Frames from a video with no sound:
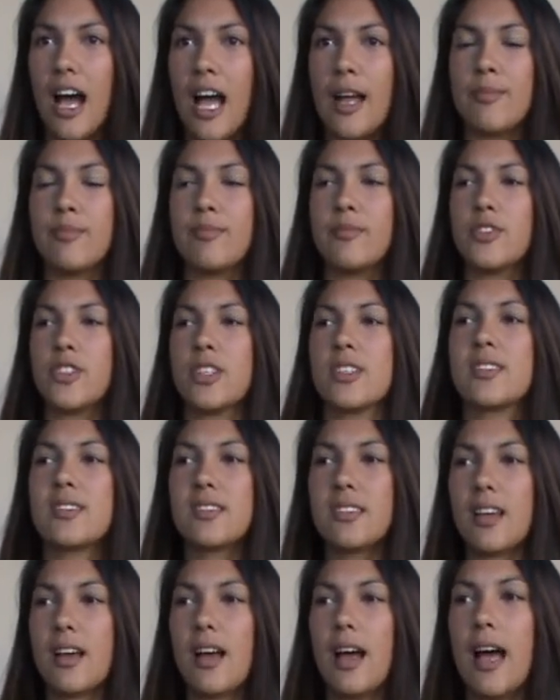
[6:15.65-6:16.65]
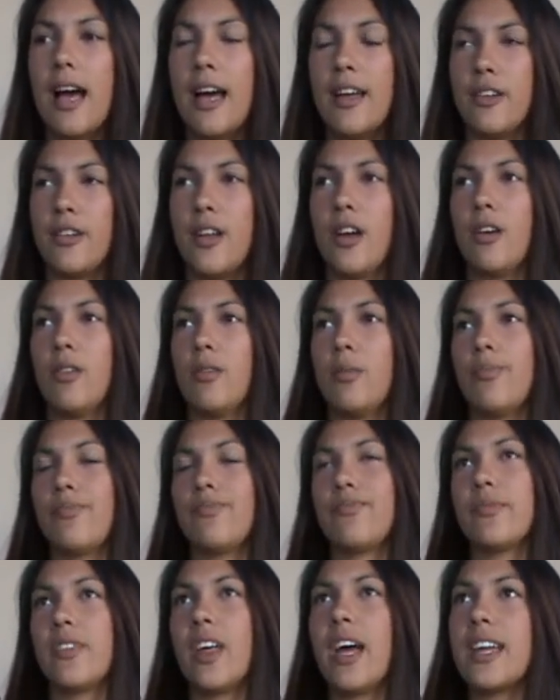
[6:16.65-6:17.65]
I'm just, I don't know,
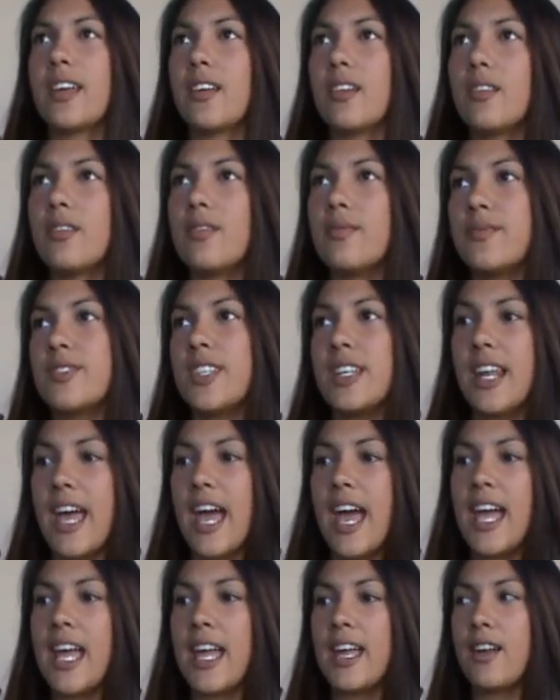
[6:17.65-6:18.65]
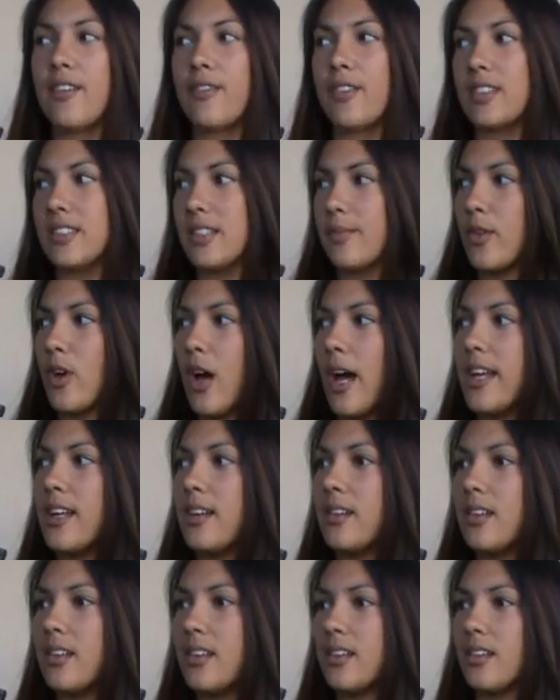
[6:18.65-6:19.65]
like today, for example,
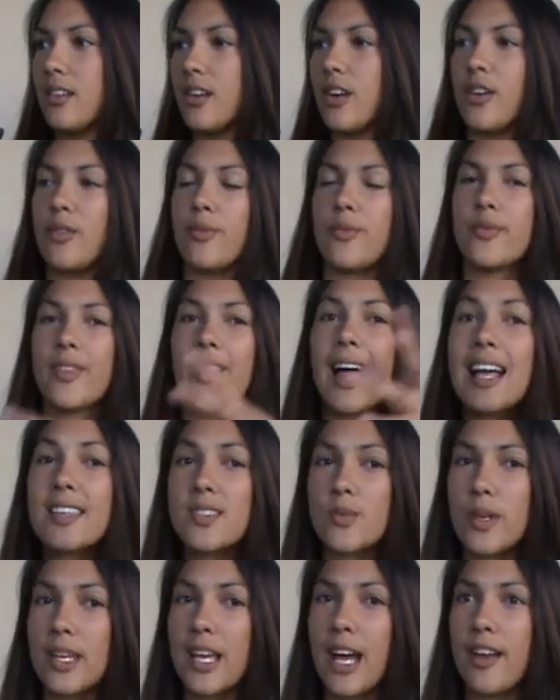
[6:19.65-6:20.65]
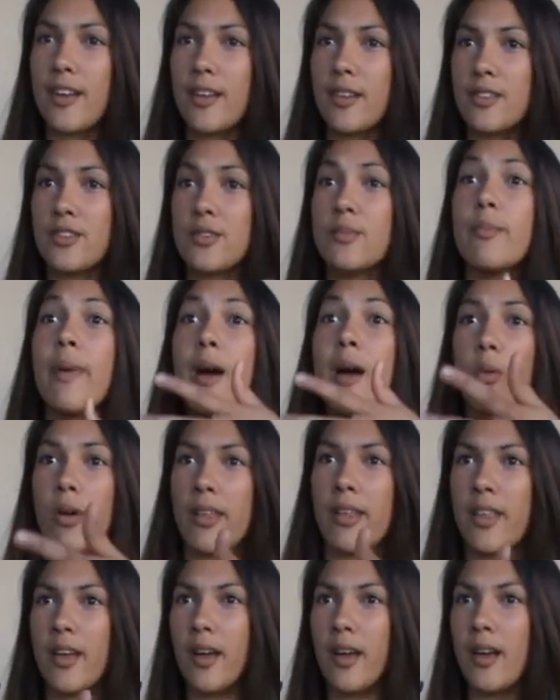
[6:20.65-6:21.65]
I or last week I met
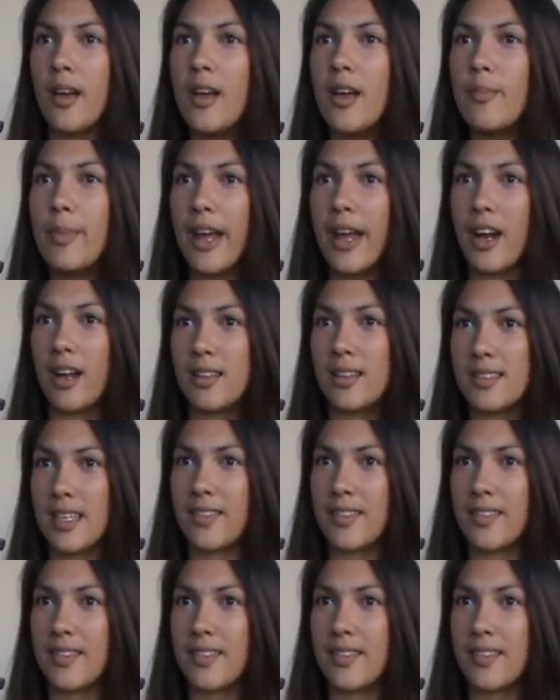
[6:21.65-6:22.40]
one of the parents.